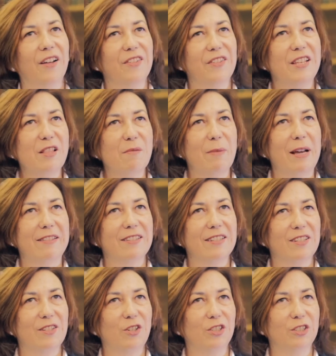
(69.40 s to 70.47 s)
I think the Maths
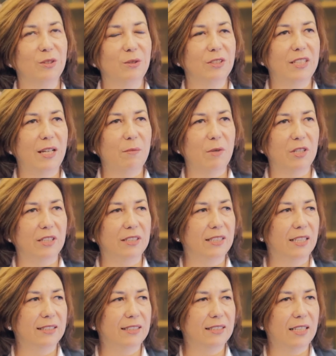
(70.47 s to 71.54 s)
Scholars Networking
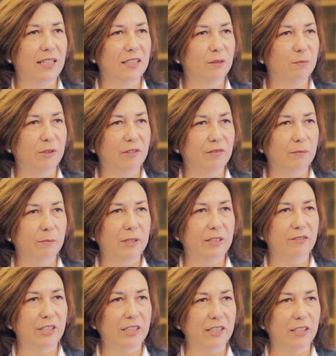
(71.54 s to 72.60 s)
Day today has
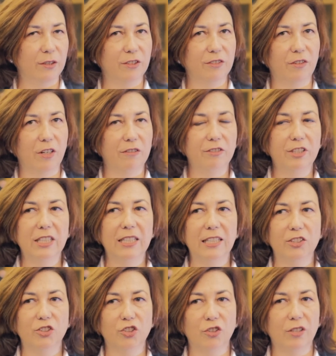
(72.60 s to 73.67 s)
been really useful. I've really
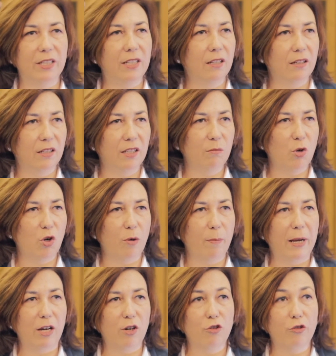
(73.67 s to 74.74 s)
enjoyed learning more
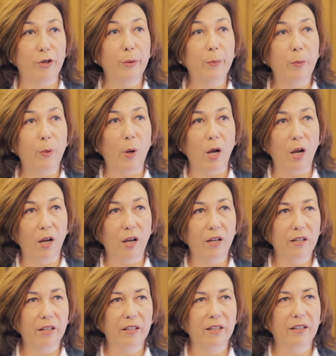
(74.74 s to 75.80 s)
about group work
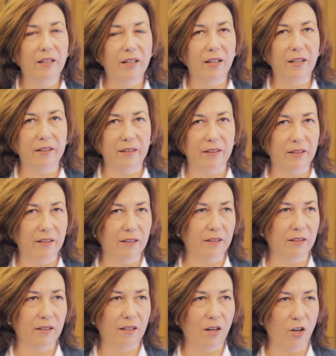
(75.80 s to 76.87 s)
in
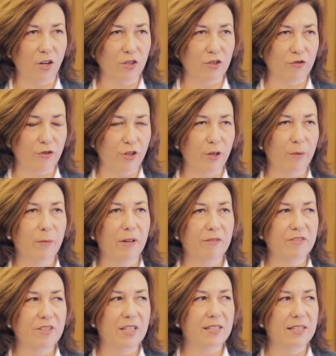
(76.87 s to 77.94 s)
the classroom.
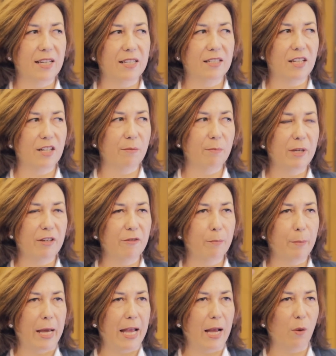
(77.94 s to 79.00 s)
I've done a bit
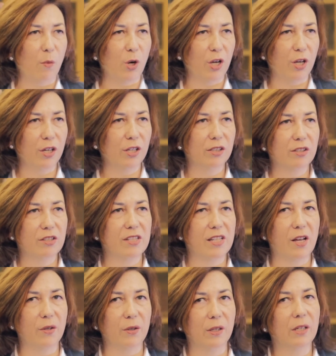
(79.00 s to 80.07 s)
of pair work,
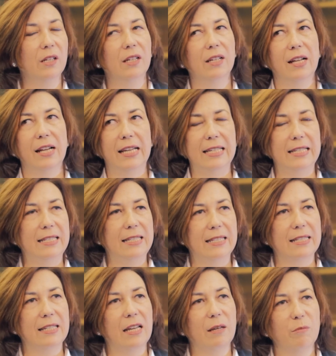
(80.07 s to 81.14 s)
so easy
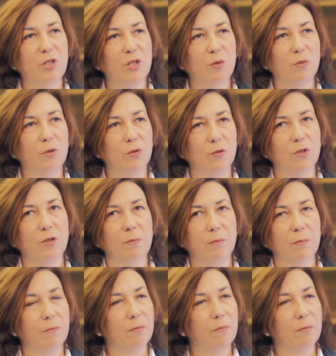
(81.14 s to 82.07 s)
steps towards